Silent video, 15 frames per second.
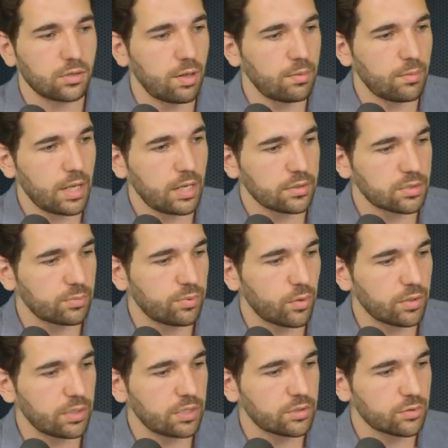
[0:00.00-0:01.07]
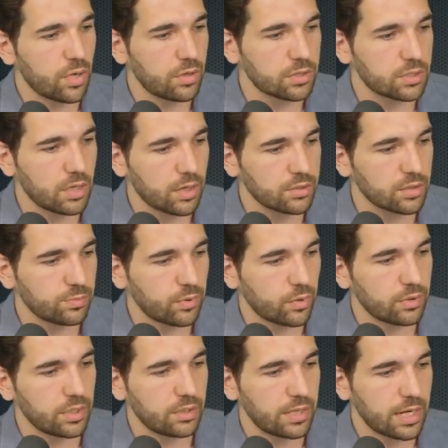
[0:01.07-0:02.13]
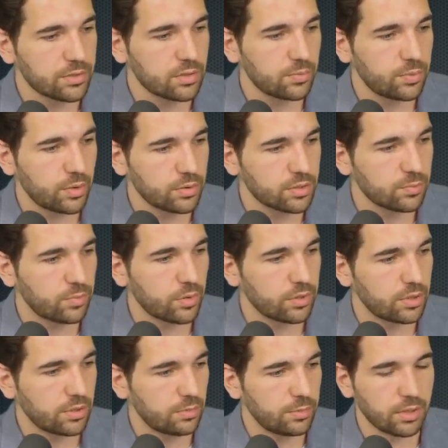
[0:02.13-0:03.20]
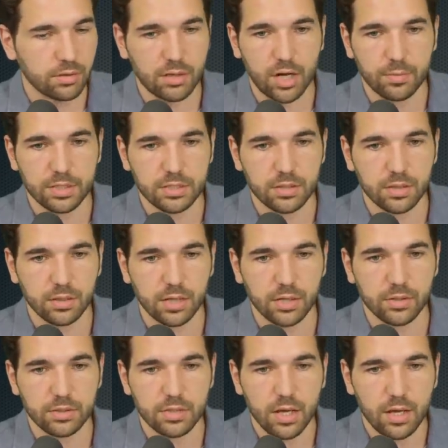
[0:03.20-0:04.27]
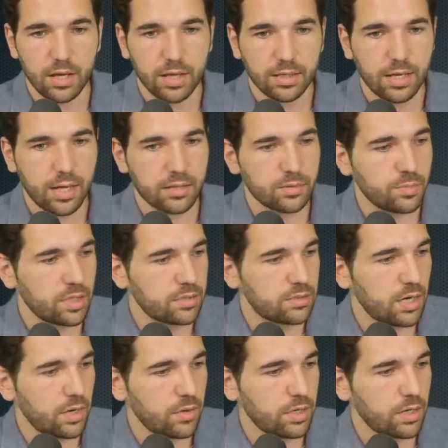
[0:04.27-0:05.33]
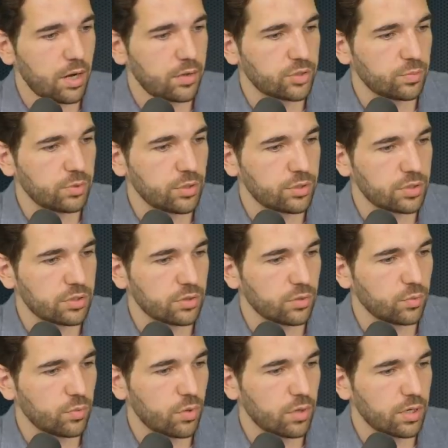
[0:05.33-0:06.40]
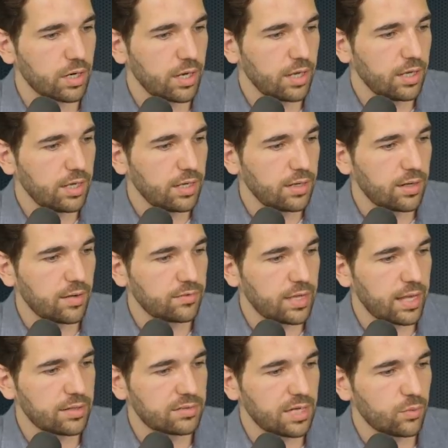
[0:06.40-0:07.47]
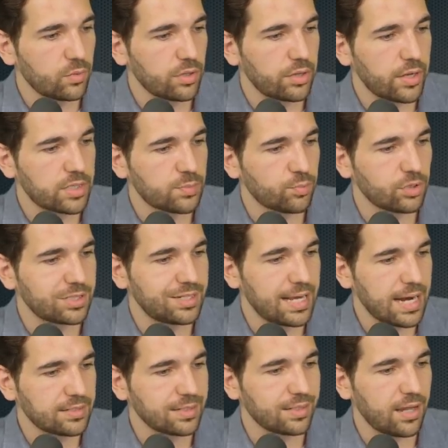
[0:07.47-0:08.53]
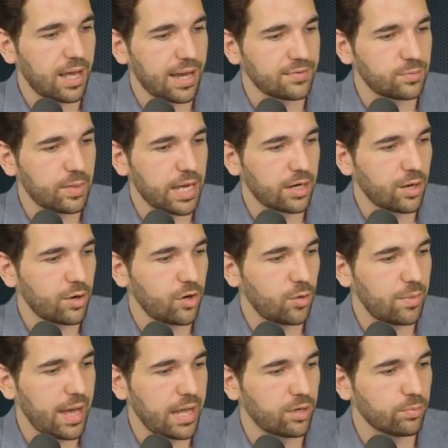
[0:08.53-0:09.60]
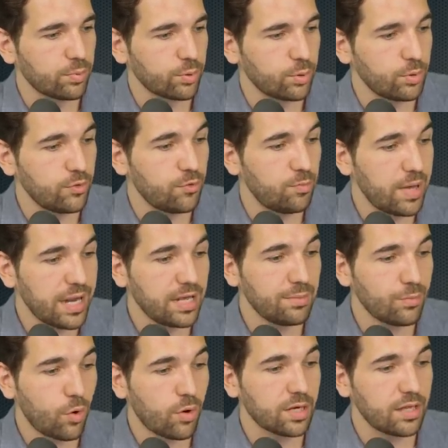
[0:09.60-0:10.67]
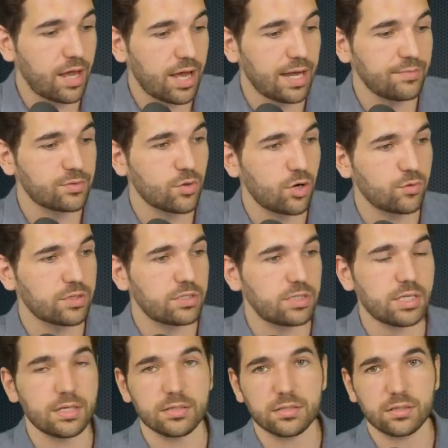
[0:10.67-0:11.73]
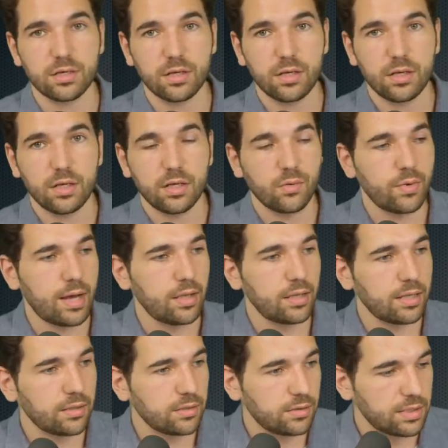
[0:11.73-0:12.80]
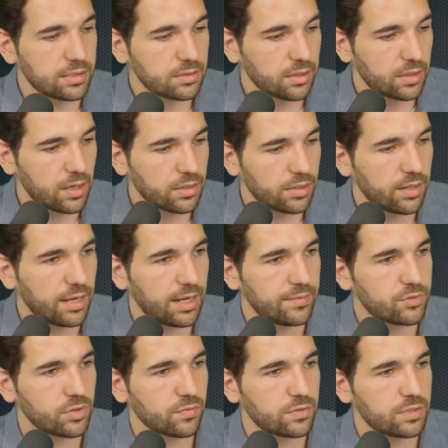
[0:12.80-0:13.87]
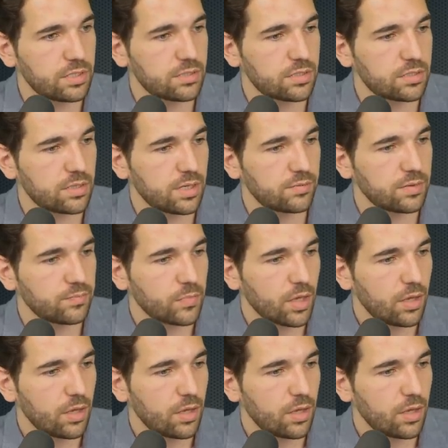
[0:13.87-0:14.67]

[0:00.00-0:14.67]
Globe and Mail supported it. Toronto Star supported it. National Post supported it. I mean, their comments here are hilarious. Canada's military contribution to the war in Afghanistan will thus protect lives back home and improve many more lives overseas. Wow, let's look at all the lives overseas that saved.